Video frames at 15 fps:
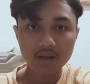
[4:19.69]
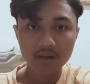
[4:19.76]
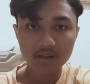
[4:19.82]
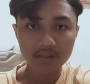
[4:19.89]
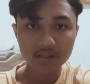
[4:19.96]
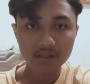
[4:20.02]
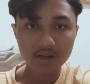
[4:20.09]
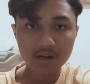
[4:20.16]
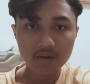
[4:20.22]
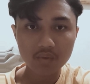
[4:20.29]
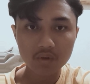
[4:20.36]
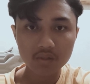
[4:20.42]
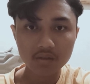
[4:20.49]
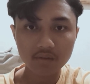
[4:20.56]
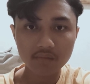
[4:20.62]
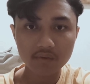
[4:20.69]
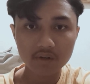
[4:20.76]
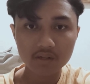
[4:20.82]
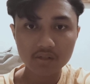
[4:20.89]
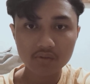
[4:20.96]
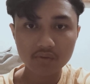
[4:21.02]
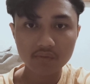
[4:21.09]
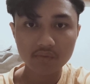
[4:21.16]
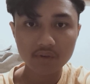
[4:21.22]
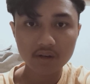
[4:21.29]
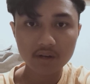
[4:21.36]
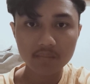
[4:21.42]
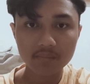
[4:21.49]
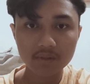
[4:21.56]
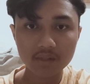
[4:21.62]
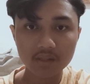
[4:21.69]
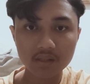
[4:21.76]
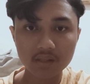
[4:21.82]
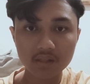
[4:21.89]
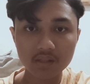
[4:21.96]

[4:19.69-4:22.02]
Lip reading: The study was the first to film